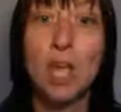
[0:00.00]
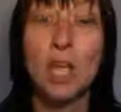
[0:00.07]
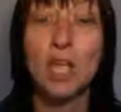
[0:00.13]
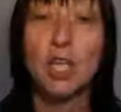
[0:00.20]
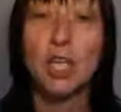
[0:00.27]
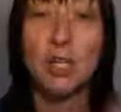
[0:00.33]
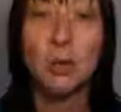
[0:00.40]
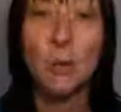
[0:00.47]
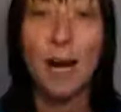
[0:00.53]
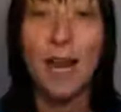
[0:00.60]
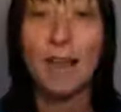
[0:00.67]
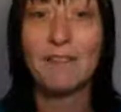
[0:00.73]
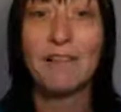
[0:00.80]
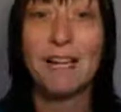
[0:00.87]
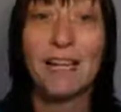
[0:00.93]
You will
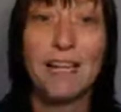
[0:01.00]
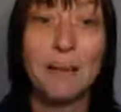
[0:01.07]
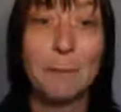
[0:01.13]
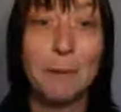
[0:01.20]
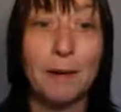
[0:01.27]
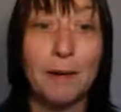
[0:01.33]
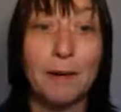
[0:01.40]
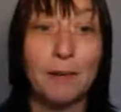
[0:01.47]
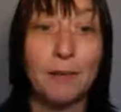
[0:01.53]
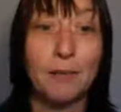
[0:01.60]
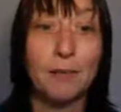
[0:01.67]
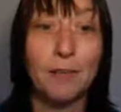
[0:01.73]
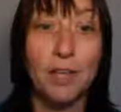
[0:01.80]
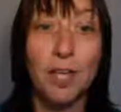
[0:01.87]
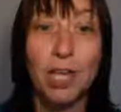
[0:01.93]
have a clear
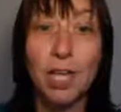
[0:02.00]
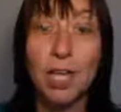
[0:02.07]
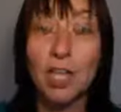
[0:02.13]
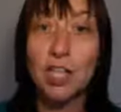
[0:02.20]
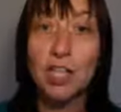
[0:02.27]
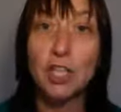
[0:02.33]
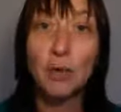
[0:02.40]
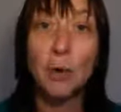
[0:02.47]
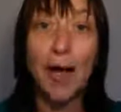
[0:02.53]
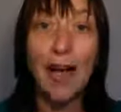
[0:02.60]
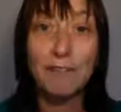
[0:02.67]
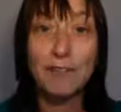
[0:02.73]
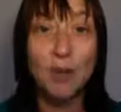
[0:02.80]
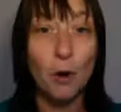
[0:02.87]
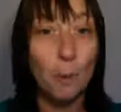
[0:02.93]
path. You have
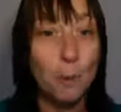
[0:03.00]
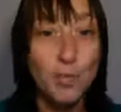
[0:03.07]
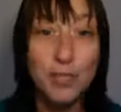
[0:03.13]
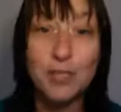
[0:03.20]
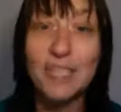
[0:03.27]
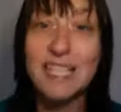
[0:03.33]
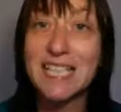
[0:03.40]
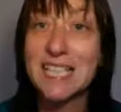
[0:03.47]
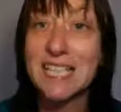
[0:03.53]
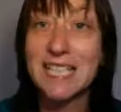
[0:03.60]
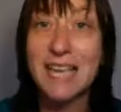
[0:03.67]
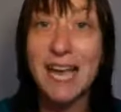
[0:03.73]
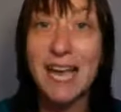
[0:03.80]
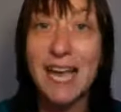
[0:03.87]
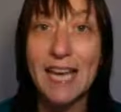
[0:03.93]
an opportunity
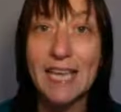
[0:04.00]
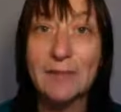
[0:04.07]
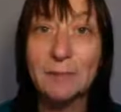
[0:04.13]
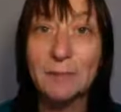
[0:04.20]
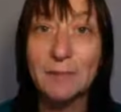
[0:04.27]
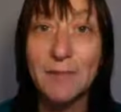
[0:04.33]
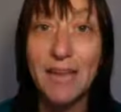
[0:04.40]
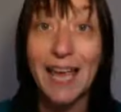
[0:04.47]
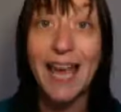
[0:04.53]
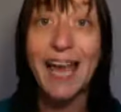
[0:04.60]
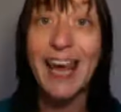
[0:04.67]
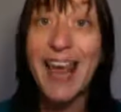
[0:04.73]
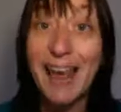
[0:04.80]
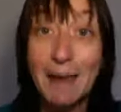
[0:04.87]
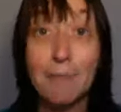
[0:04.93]
today and
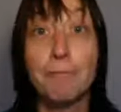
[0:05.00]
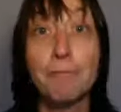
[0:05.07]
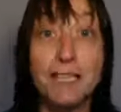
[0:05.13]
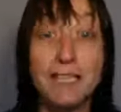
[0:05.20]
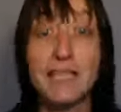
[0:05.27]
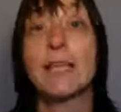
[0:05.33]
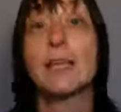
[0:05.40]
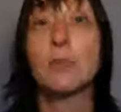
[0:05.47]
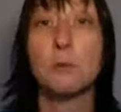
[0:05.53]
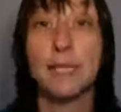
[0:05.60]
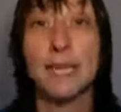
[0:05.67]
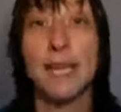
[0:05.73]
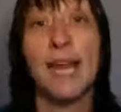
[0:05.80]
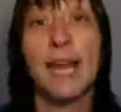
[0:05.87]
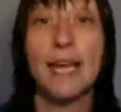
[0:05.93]
every single
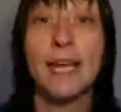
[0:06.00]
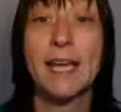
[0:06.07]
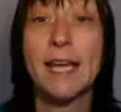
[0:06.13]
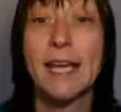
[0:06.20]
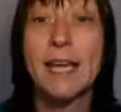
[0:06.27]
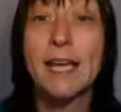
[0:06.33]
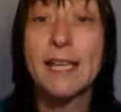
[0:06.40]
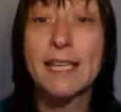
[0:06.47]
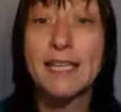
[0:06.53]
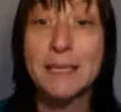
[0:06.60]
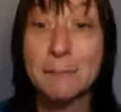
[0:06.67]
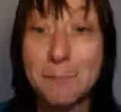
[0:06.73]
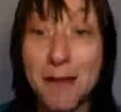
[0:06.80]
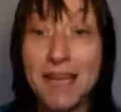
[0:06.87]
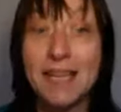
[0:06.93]
day to
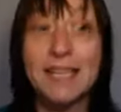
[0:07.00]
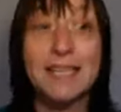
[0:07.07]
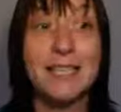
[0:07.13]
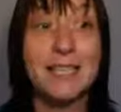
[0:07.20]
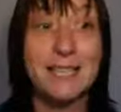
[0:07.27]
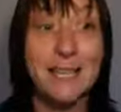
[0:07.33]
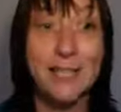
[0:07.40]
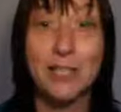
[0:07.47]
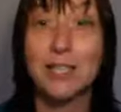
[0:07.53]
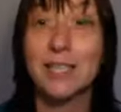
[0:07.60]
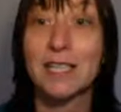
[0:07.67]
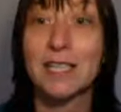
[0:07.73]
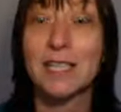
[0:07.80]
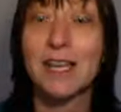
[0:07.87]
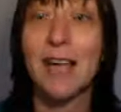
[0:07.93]
make a
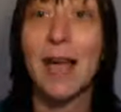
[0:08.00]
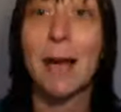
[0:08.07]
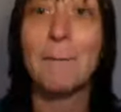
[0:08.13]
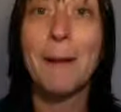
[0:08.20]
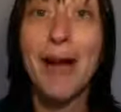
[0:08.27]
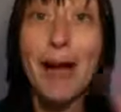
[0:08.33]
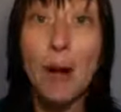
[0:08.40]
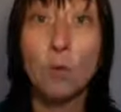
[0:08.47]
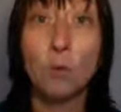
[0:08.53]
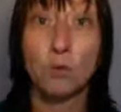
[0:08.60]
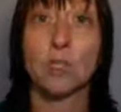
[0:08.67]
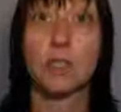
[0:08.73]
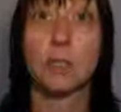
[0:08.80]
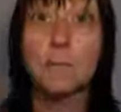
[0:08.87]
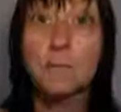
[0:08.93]
decision
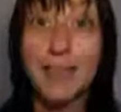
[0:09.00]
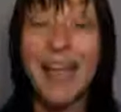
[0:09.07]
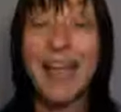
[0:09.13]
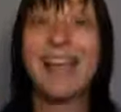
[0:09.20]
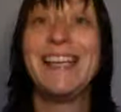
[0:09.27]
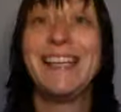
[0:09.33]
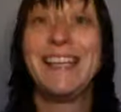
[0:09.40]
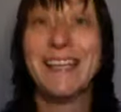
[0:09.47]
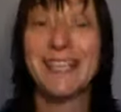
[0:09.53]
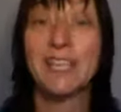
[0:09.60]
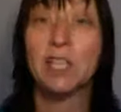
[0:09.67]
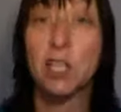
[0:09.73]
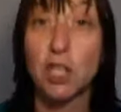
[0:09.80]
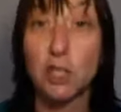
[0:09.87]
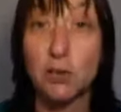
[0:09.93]
about anything
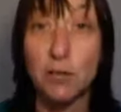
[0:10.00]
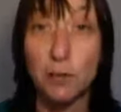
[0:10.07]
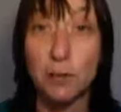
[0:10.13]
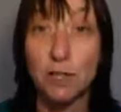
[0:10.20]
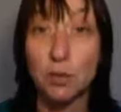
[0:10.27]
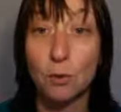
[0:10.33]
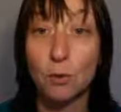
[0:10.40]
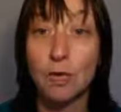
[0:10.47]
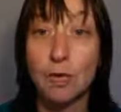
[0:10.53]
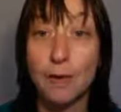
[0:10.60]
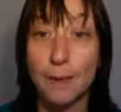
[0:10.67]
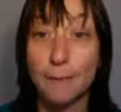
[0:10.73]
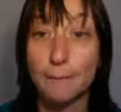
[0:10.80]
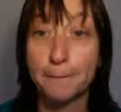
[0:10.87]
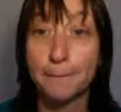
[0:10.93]
that you do in your
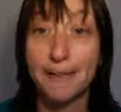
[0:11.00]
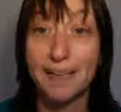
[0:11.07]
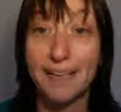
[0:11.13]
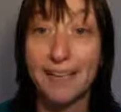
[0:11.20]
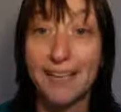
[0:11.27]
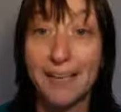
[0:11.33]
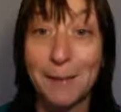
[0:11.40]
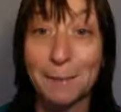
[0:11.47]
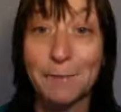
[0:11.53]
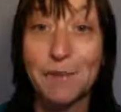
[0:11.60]
life, yeah?